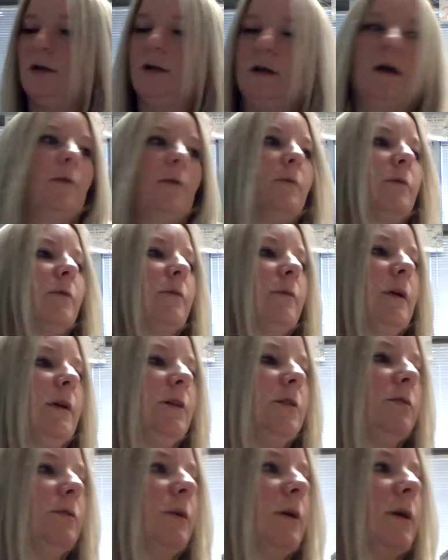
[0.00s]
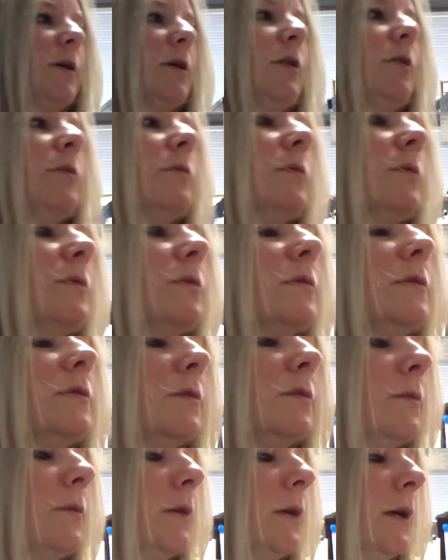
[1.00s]
I want to read you a cute little
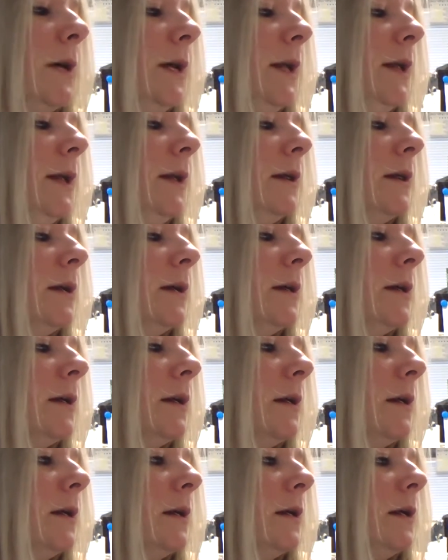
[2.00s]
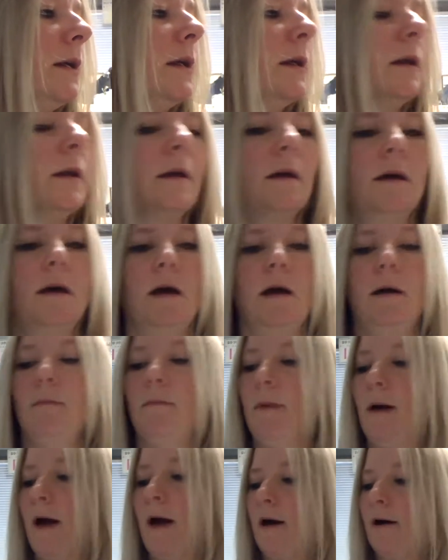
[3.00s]
story
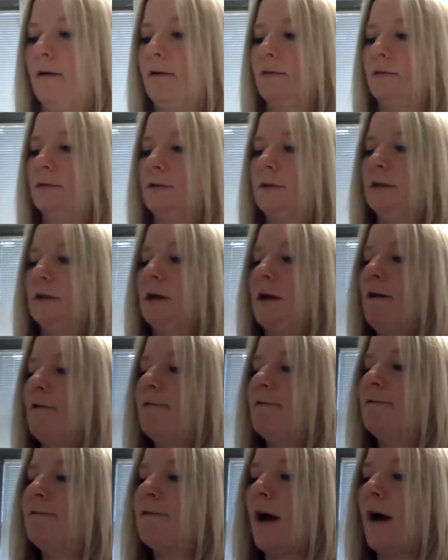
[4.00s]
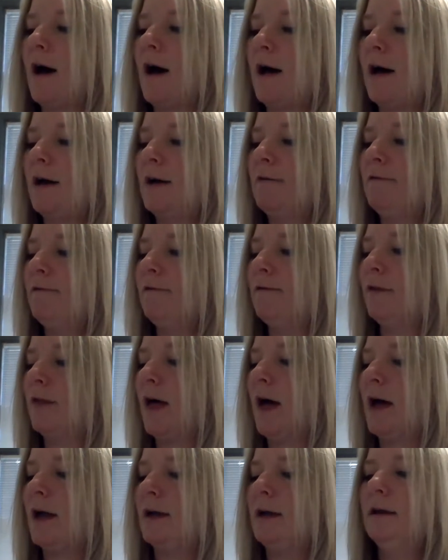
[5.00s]
about 5
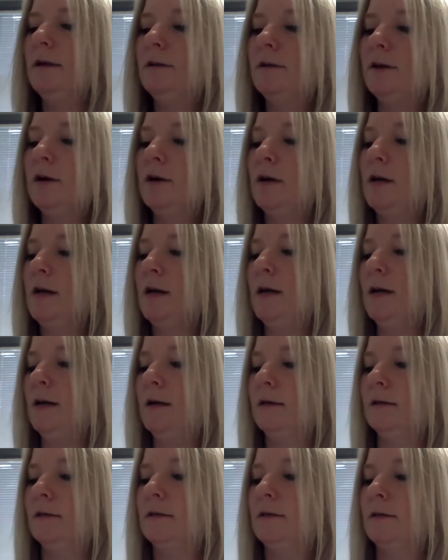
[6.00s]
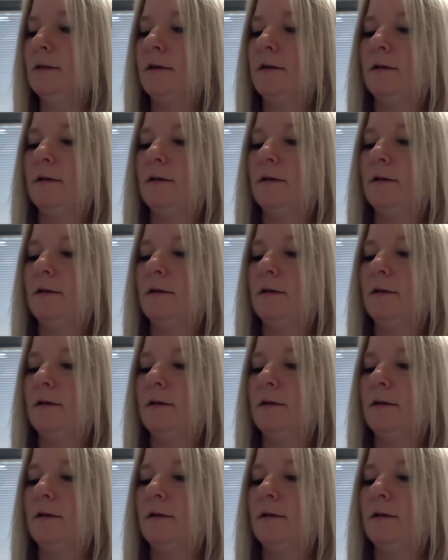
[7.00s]
flying turkeys.